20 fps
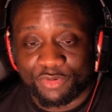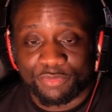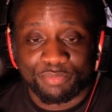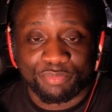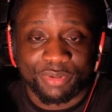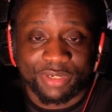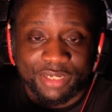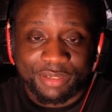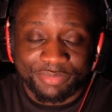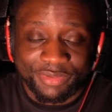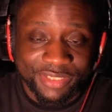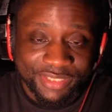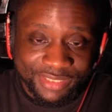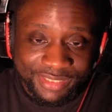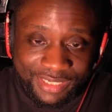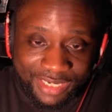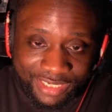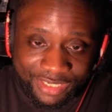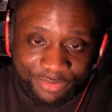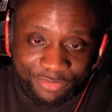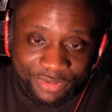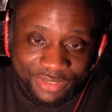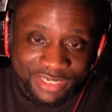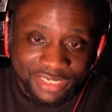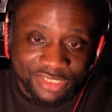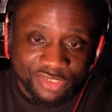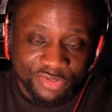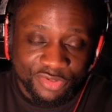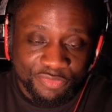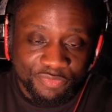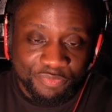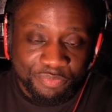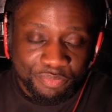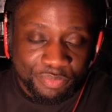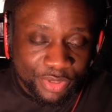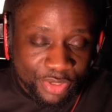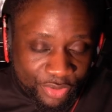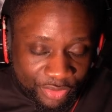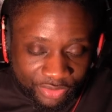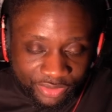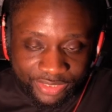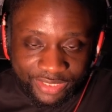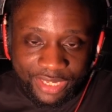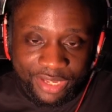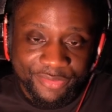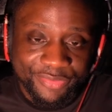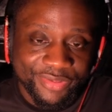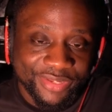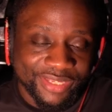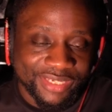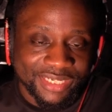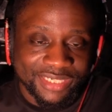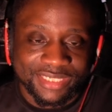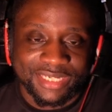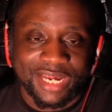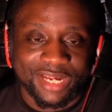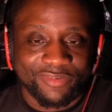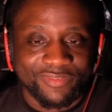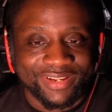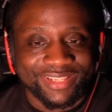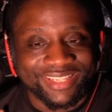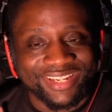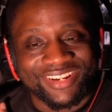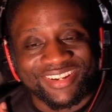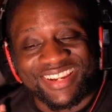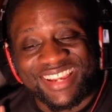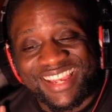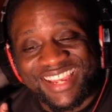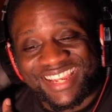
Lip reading: bring up the second one that's purely healthy and attack right there,